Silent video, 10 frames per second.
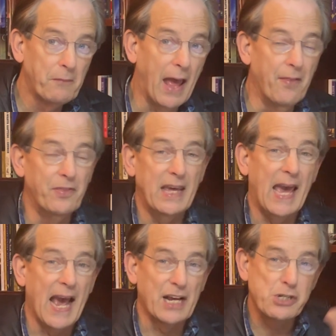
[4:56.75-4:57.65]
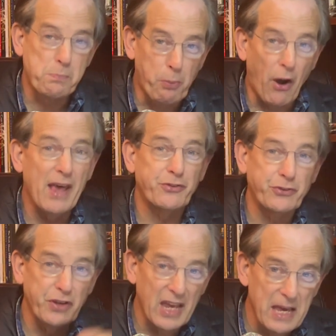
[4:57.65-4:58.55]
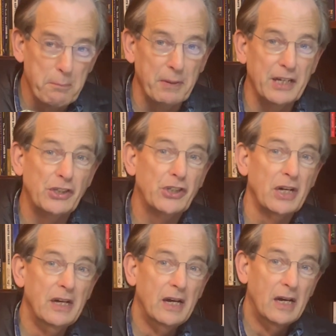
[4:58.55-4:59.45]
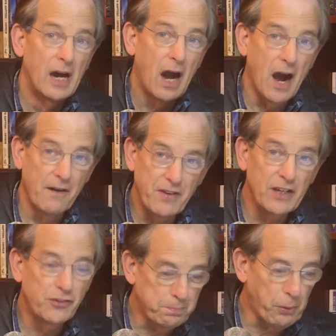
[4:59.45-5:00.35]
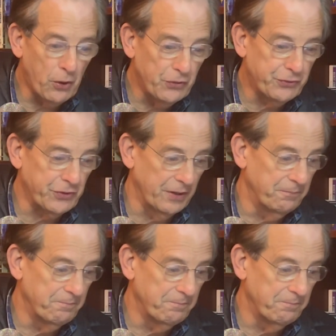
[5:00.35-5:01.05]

and the express image of his person.